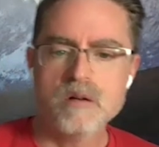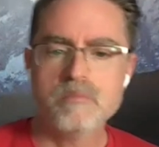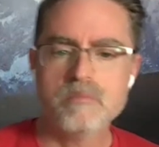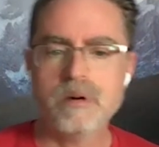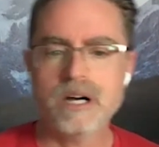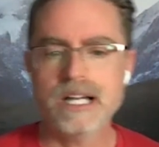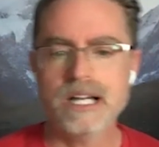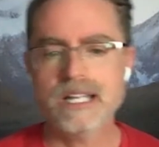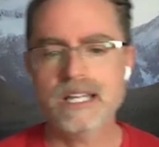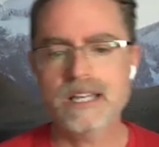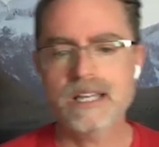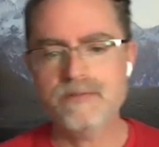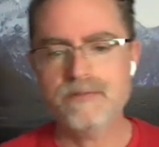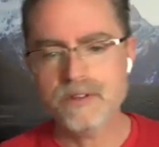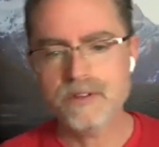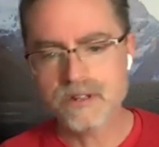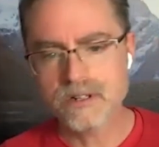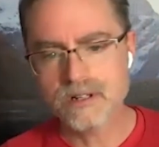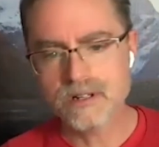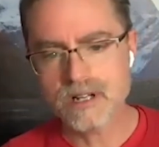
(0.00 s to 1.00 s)
But if
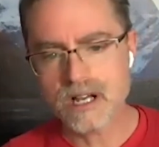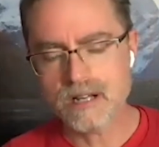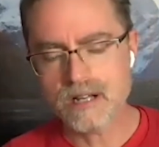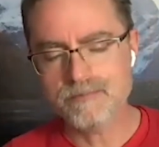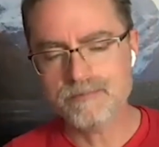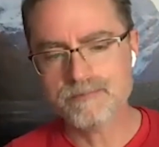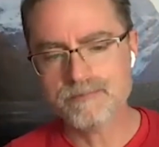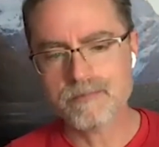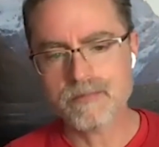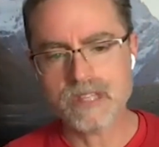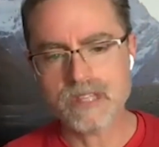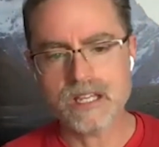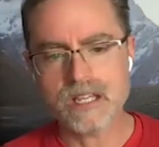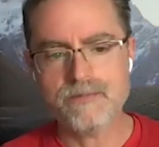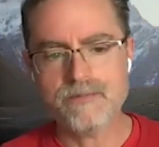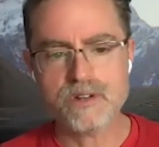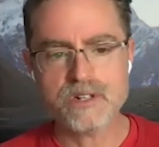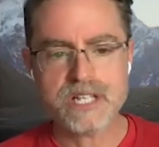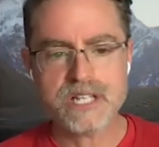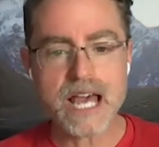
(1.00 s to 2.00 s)
you're
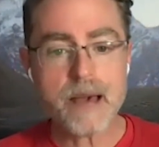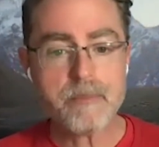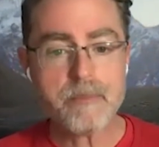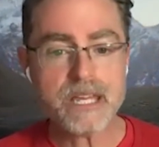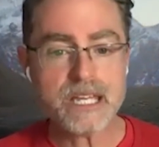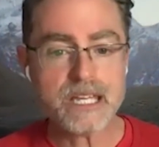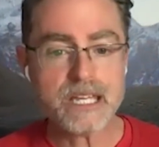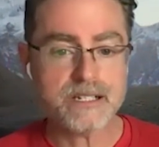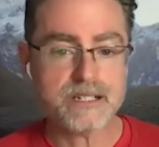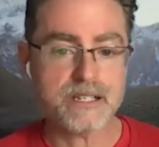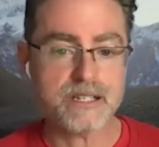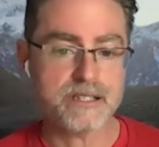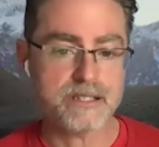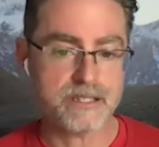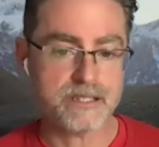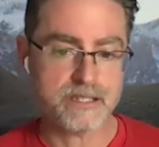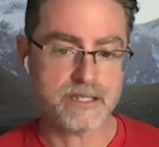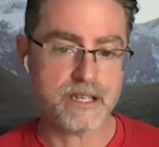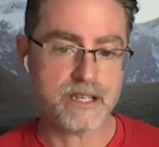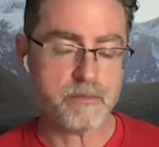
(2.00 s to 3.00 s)
tapping into
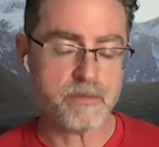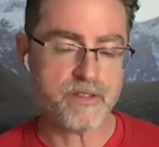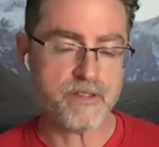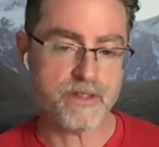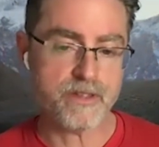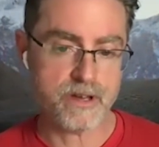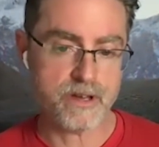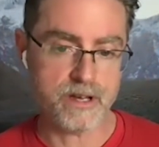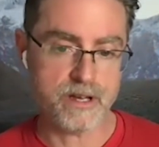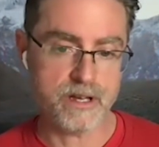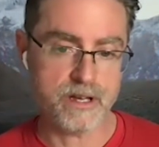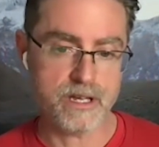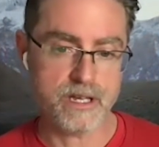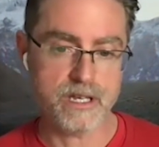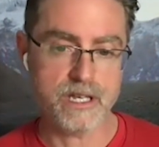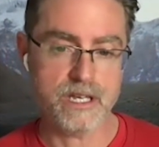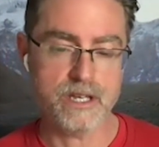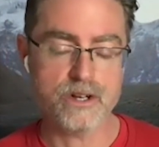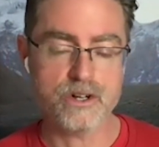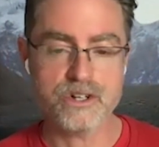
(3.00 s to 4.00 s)
some of the
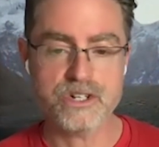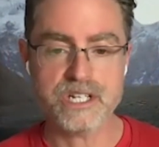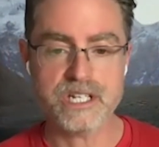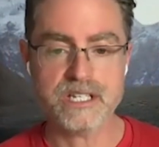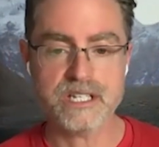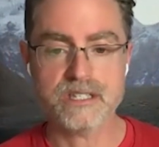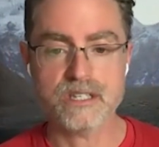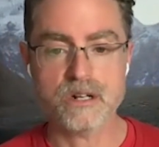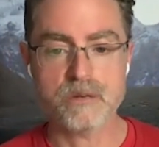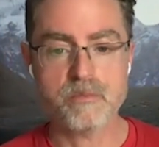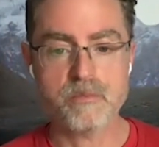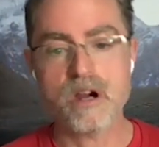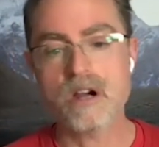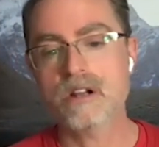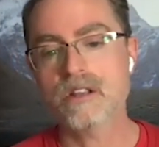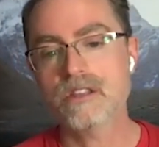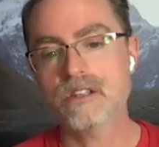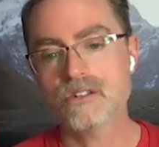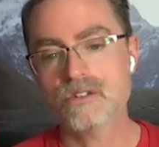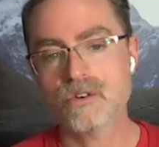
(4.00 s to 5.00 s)
energies that are part
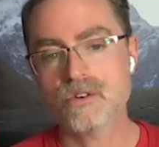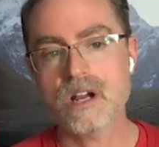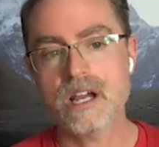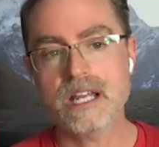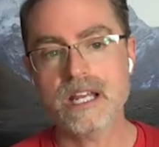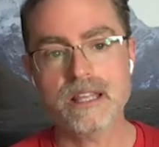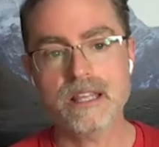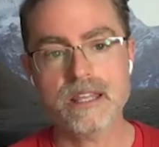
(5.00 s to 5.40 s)
of the trine,